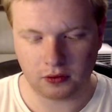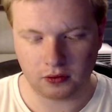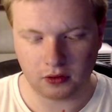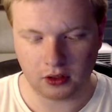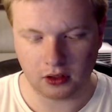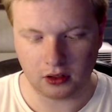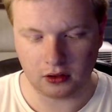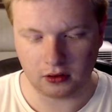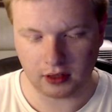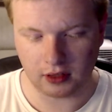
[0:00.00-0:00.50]

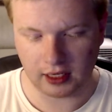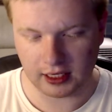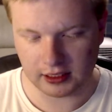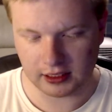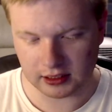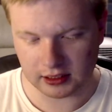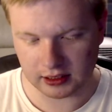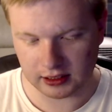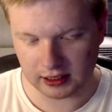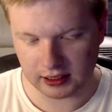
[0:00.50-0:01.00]
Oh,
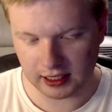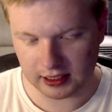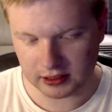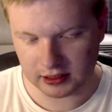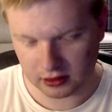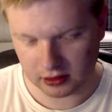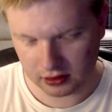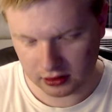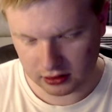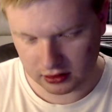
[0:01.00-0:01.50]
actually, that's
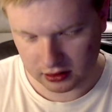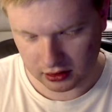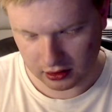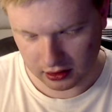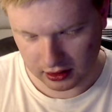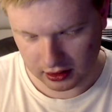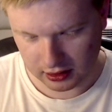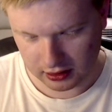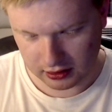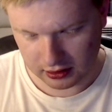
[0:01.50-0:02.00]
not
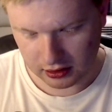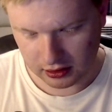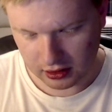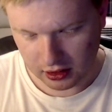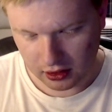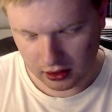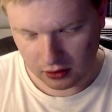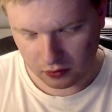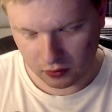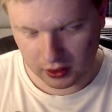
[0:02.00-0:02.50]
tight.
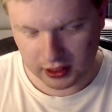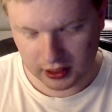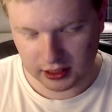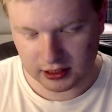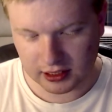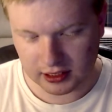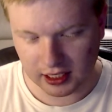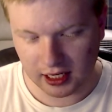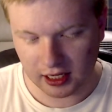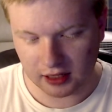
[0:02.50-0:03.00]
When you
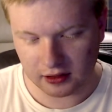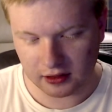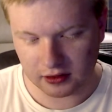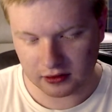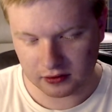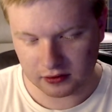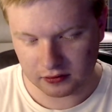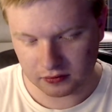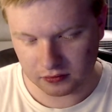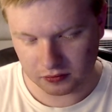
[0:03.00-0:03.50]
start
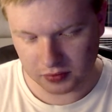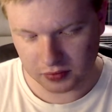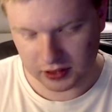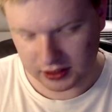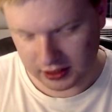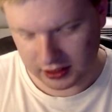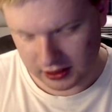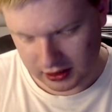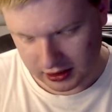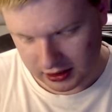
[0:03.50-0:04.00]

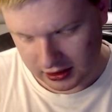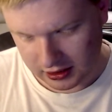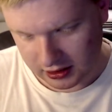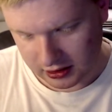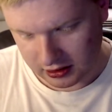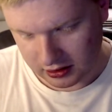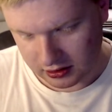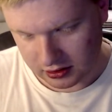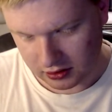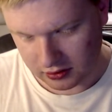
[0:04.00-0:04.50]
positioning it,
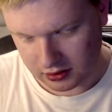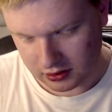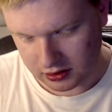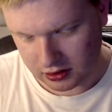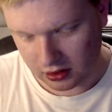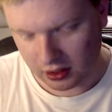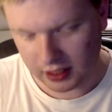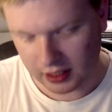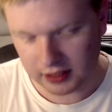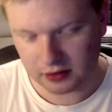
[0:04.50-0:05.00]
so it's
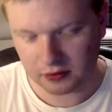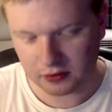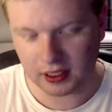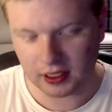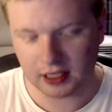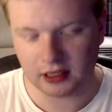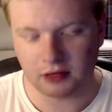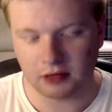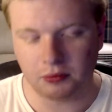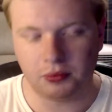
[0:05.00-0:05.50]
tight
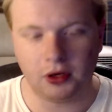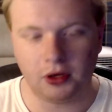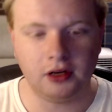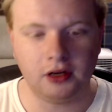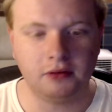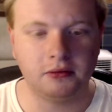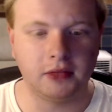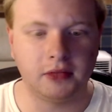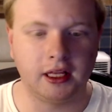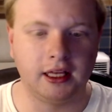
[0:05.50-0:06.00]
around the
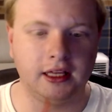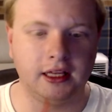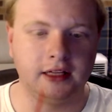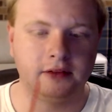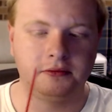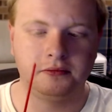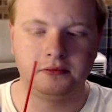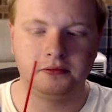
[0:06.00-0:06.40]
bottom there.